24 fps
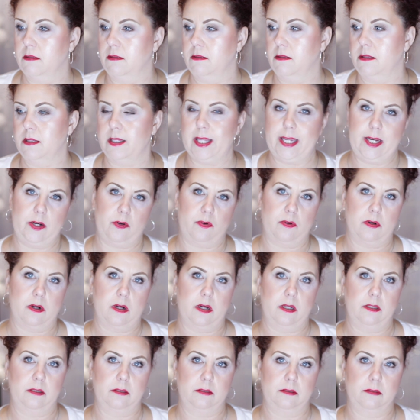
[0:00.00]
later
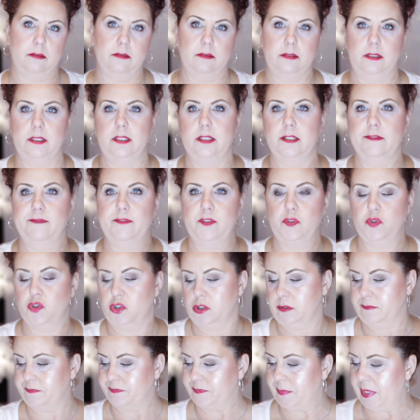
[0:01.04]
on in the
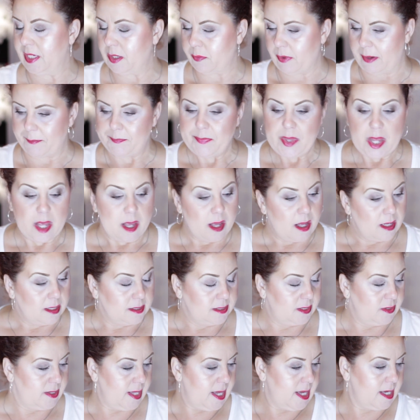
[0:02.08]
future. Anyway,
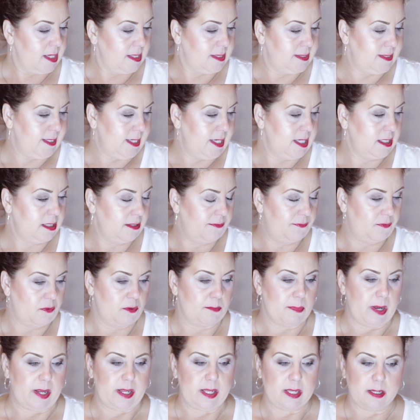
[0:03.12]
so that is it
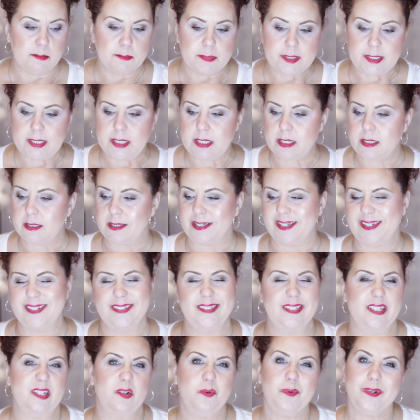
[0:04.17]
for my empties. Like I
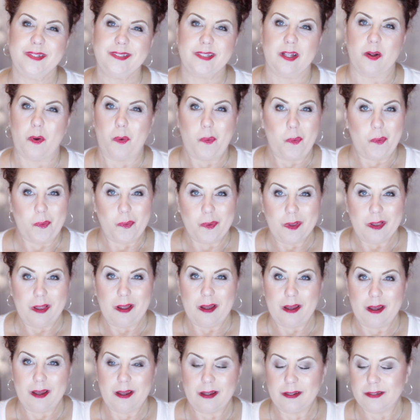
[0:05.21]
said, it was a whole
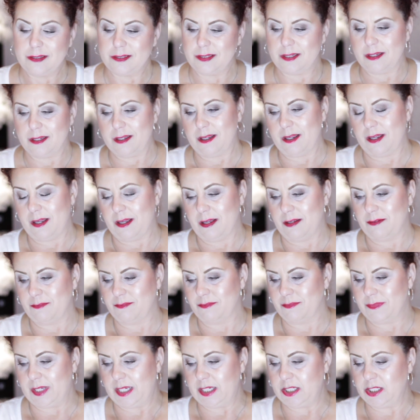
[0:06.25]
lot.
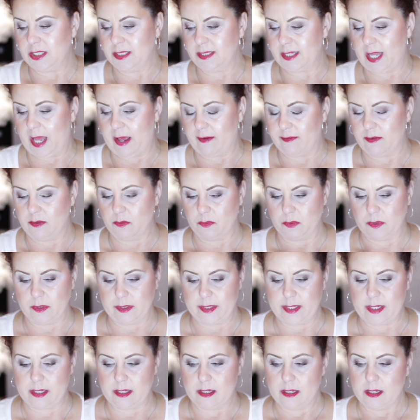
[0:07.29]
Um, I just haven't
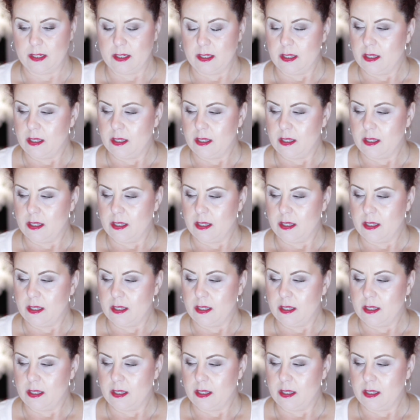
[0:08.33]
really